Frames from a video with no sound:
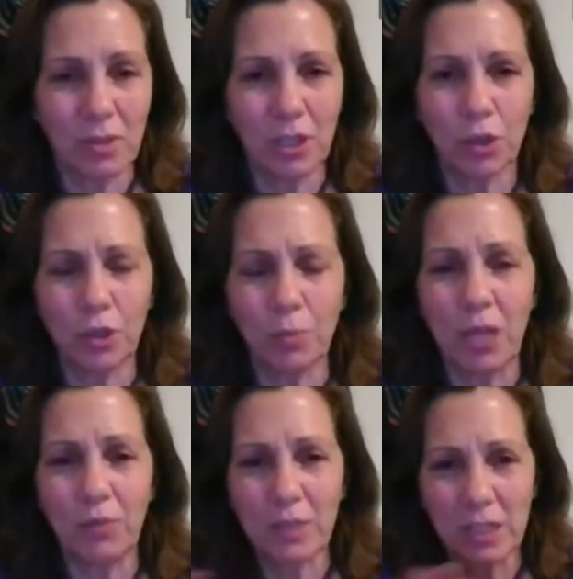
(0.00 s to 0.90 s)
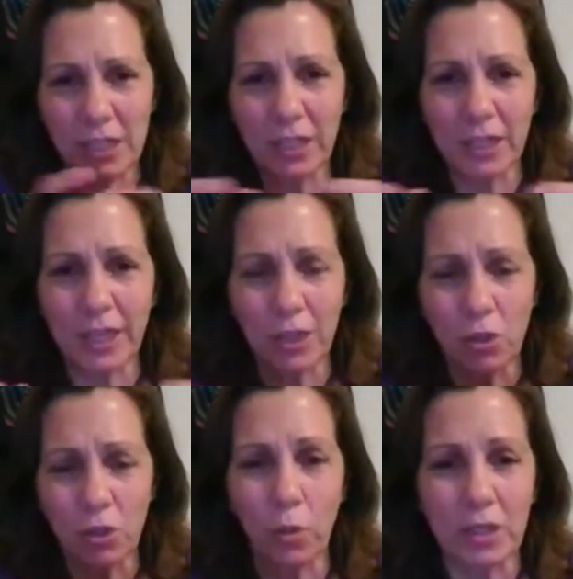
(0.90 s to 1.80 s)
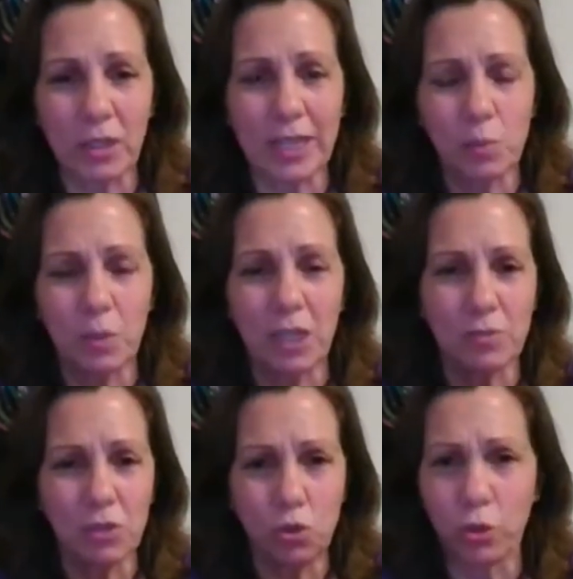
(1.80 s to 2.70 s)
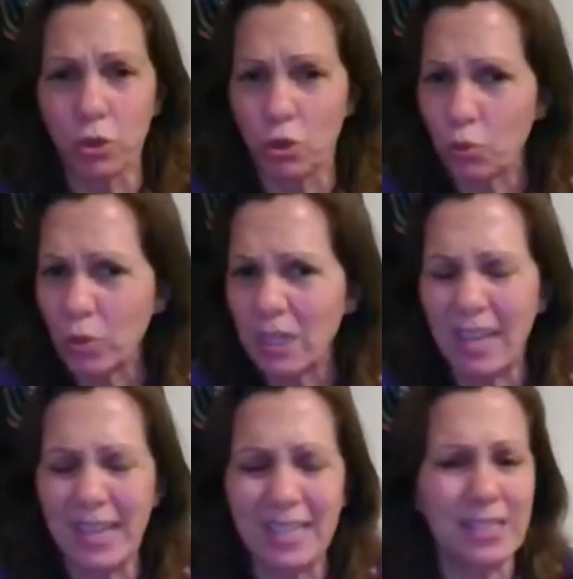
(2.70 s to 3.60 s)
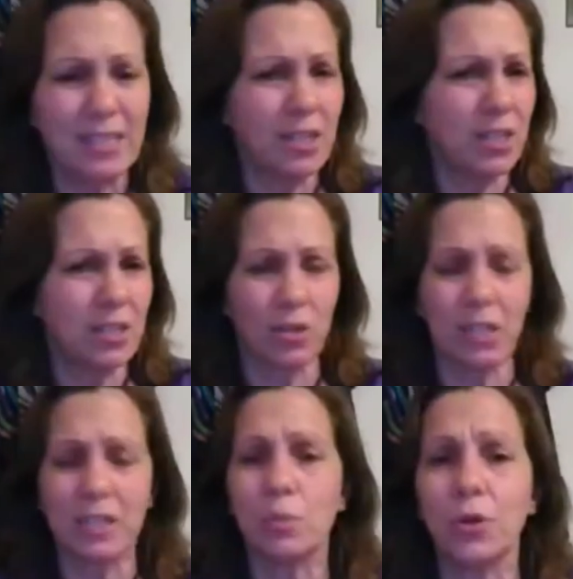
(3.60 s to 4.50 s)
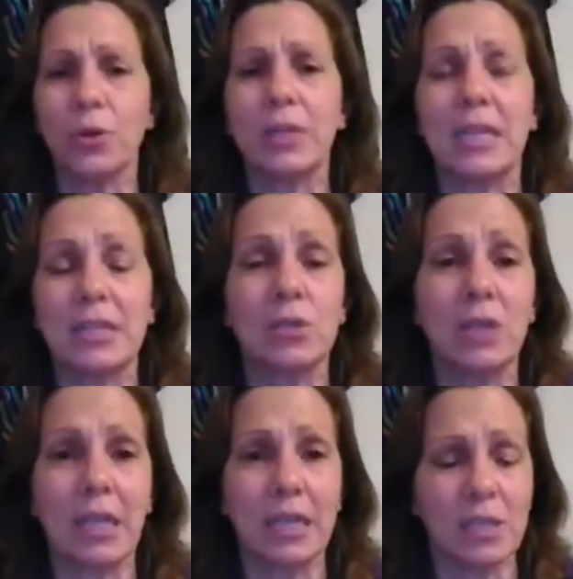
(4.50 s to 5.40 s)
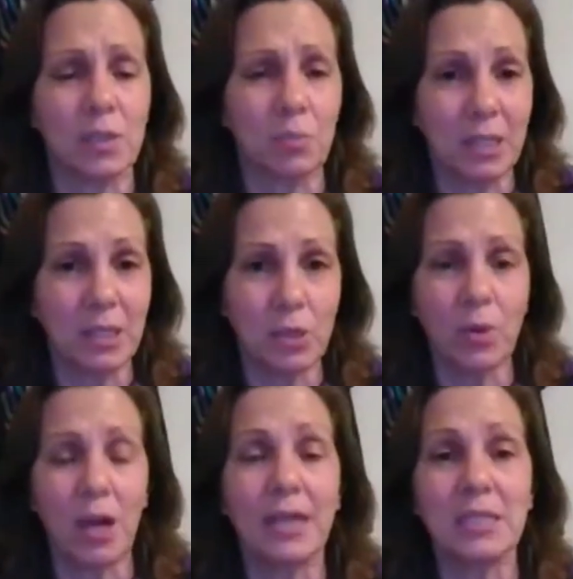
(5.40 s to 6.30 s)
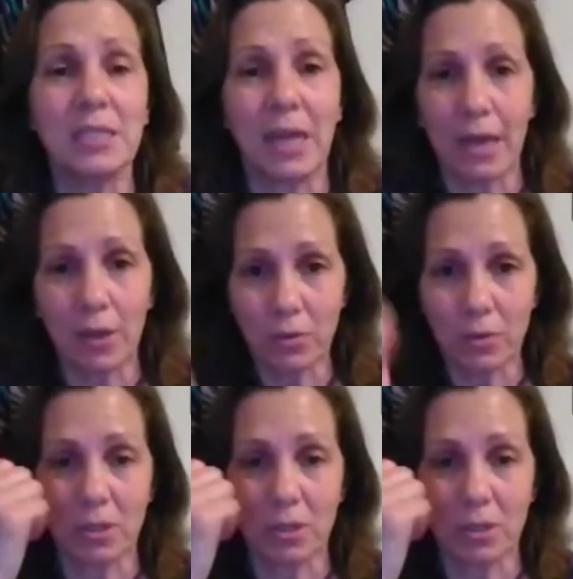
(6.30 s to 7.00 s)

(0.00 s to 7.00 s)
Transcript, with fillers: You know, you may even see like the one glass becomes two or three glasses, or it gets blurry. That's okay. Space your eyes out.